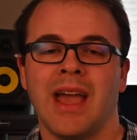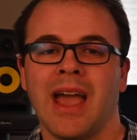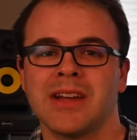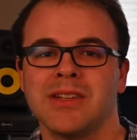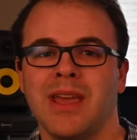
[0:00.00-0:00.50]

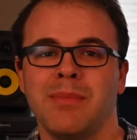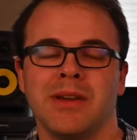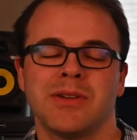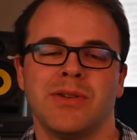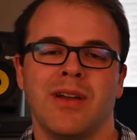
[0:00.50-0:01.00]
actually a
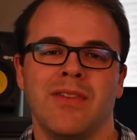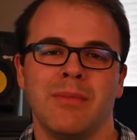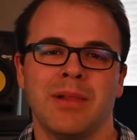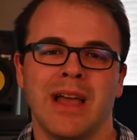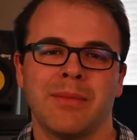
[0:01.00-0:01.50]
picture of a
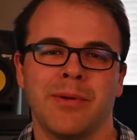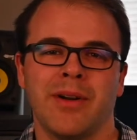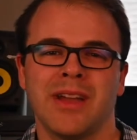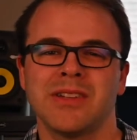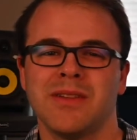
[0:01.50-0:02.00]
black bear.
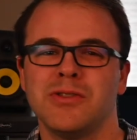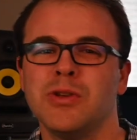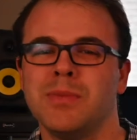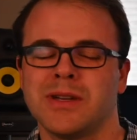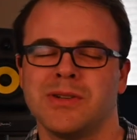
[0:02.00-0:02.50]
I actually have
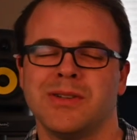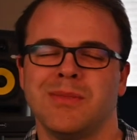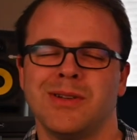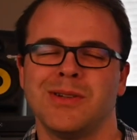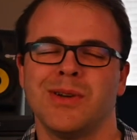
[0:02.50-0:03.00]
2 pictures
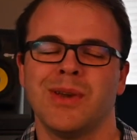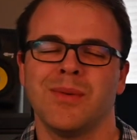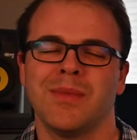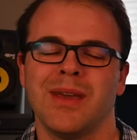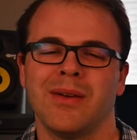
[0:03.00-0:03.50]
I'm going to show
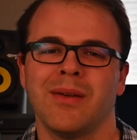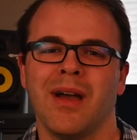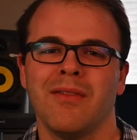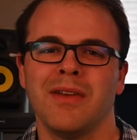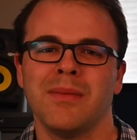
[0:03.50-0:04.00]
you here
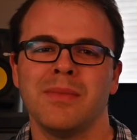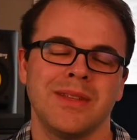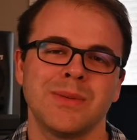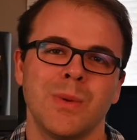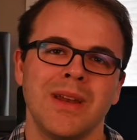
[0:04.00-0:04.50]
of him.
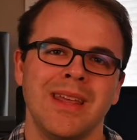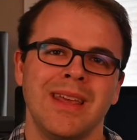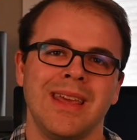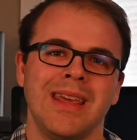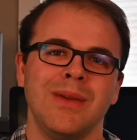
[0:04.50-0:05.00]
This
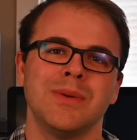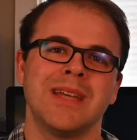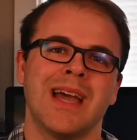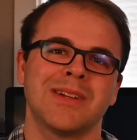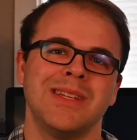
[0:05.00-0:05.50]
one, he was
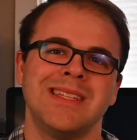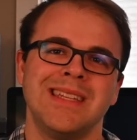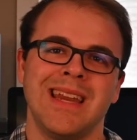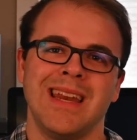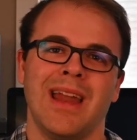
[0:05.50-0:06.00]
actually
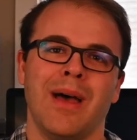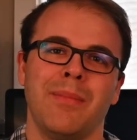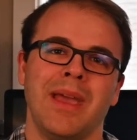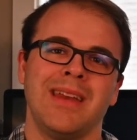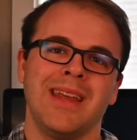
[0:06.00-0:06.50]
standing
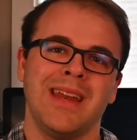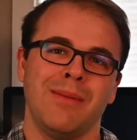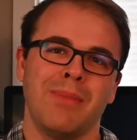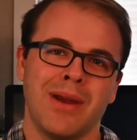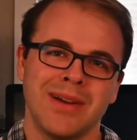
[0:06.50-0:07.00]
up and
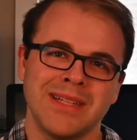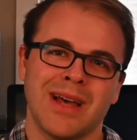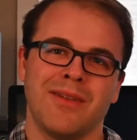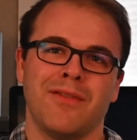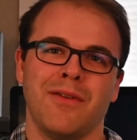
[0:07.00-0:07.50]
eating berries
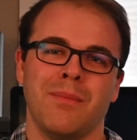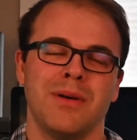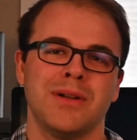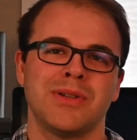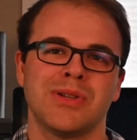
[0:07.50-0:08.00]
off of a
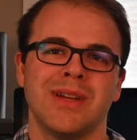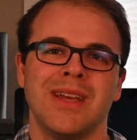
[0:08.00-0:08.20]
bush,